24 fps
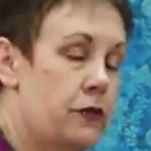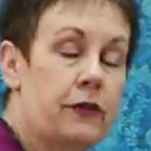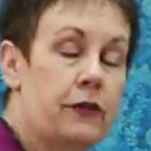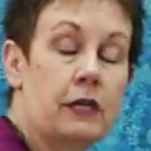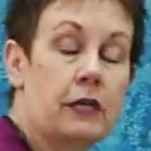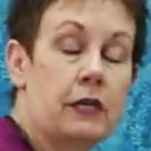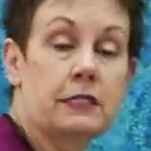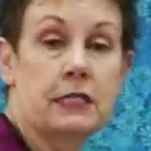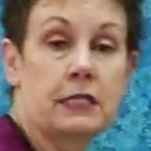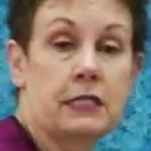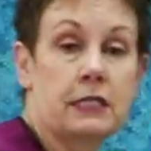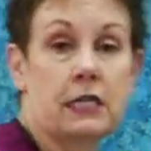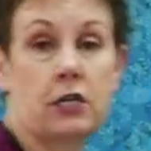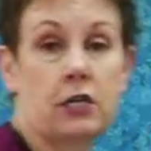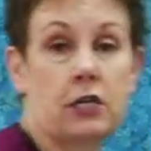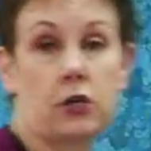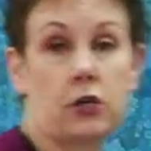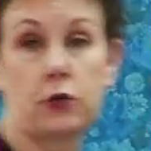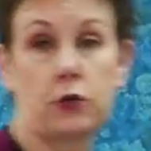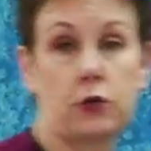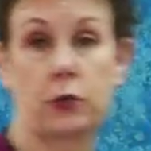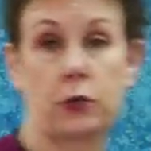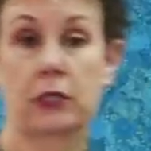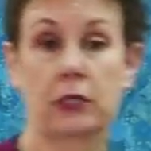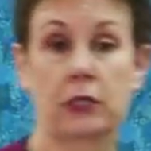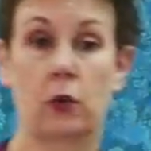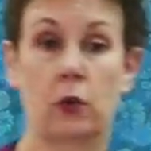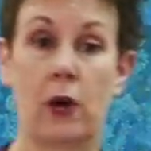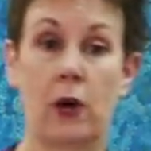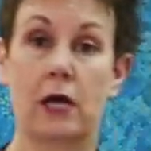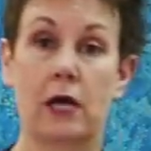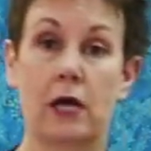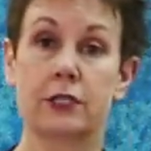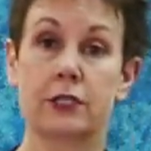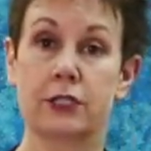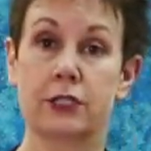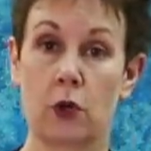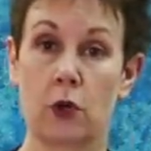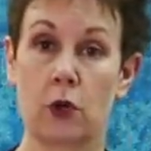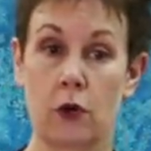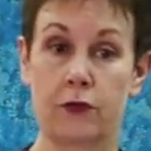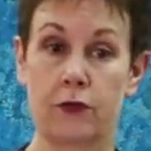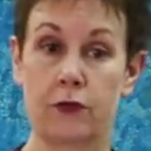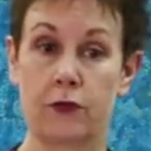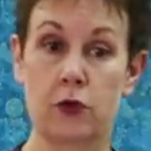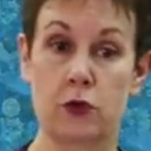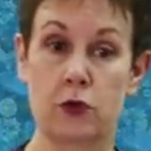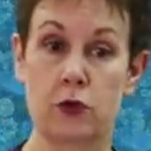that it's adhered really well. So
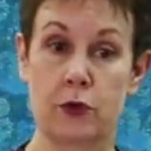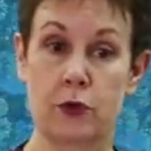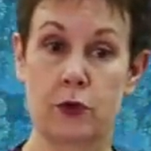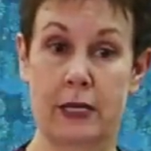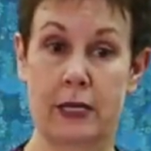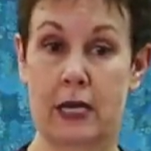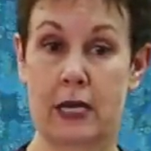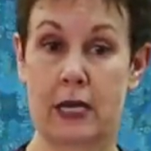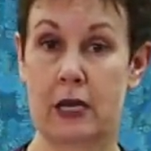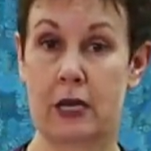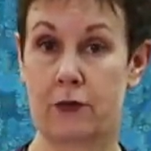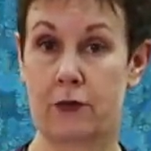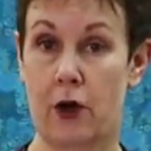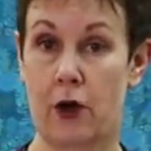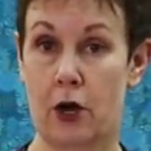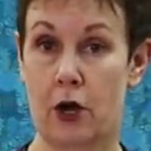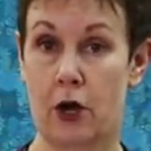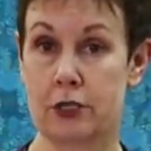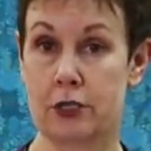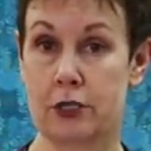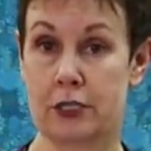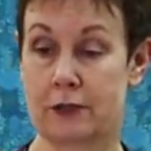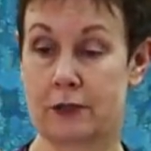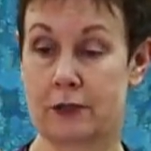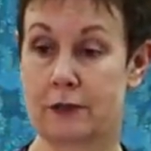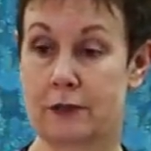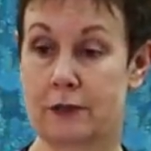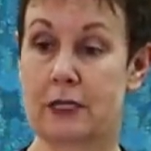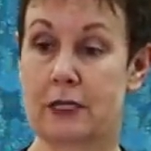if you do any kind of art,